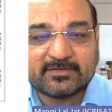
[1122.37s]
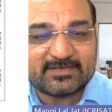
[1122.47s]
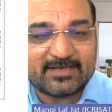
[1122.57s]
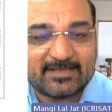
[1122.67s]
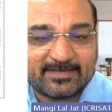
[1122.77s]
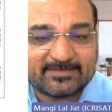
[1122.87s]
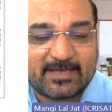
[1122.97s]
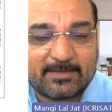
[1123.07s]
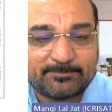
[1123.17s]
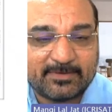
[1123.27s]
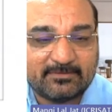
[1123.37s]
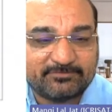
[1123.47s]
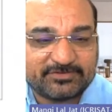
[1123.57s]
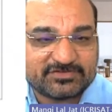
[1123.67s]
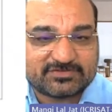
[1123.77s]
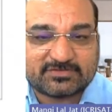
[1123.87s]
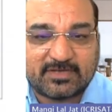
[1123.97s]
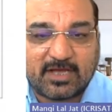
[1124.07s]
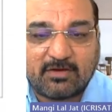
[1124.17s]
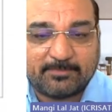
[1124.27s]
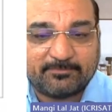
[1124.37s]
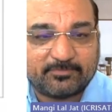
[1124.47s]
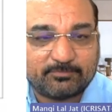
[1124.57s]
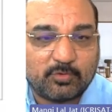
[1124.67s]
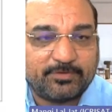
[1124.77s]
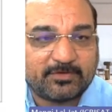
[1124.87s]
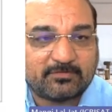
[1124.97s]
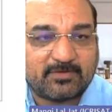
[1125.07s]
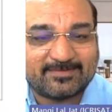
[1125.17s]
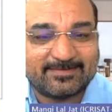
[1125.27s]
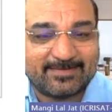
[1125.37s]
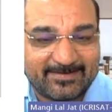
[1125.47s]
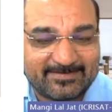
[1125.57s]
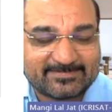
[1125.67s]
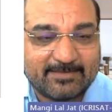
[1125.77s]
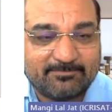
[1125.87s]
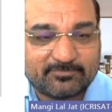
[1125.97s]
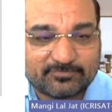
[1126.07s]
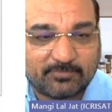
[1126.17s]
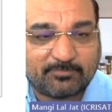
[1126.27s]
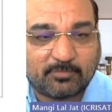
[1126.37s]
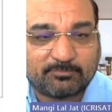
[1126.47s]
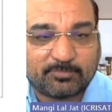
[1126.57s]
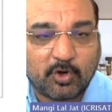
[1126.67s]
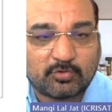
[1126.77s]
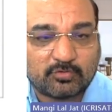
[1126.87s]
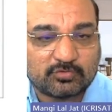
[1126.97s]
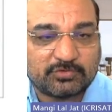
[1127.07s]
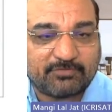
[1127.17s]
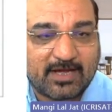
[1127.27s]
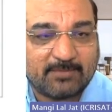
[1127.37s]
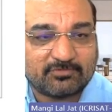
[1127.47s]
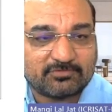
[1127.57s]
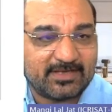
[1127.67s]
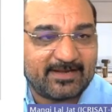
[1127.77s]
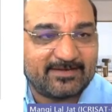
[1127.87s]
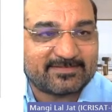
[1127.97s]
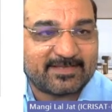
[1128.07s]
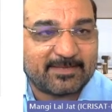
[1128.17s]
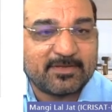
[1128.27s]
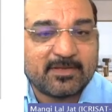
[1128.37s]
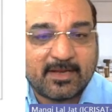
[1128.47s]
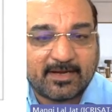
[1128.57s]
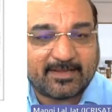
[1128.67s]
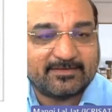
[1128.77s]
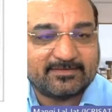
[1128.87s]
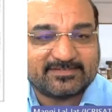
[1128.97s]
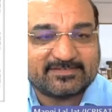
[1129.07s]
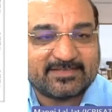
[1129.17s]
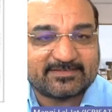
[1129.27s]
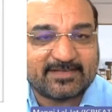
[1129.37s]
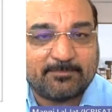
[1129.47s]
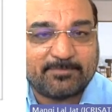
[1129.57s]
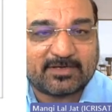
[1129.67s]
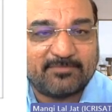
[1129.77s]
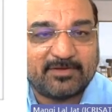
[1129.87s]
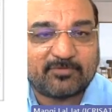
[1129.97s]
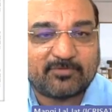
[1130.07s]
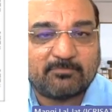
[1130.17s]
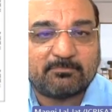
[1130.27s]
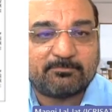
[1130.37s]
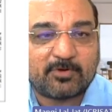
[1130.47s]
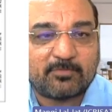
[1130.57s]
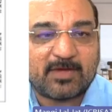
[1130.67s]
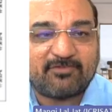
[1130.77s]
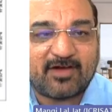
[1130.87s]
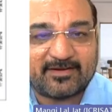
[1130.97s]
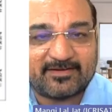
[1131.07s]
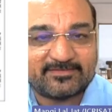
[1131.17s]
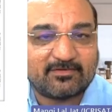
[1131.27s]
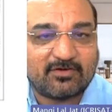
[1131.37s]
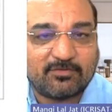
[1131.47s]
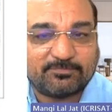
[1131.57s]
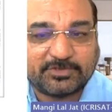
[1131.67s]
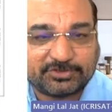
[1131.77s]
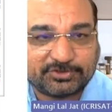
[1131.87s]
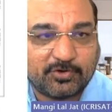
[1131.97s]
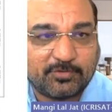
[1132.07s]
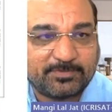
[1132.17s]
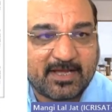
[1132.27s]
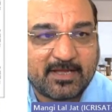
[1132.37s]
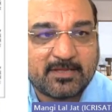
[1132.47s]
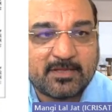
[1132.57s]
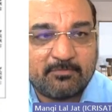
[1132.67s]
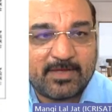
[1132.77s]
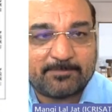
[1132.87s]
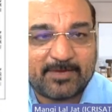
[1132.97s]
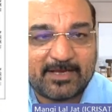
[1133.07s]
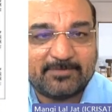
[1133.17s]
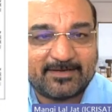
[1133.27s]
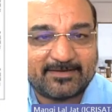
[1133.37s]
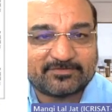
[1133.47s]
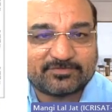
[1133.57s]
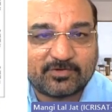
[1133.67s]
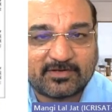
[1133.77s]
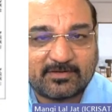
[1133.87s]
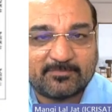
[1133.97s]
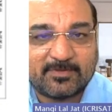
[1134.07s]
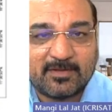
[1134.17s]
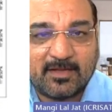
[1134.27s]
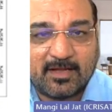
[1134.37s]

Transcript: There's another example, which is now I'm moving toward the landscape. So from plot to the farm to the landscape. And I think this is example coming from Afar region of the Ethiopia, where pearl millet and sorghum